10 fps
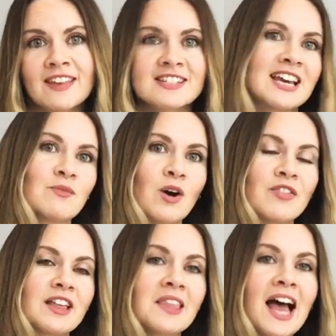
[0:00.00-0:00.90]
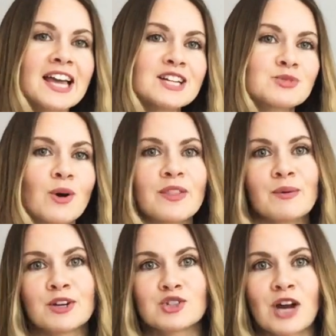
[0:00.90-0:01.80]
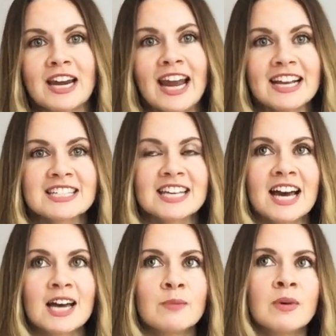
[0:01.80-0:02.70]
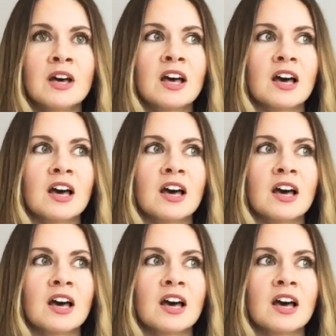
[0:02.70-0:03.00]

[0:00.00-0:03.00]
they're saying what they liked, what they want to try next time.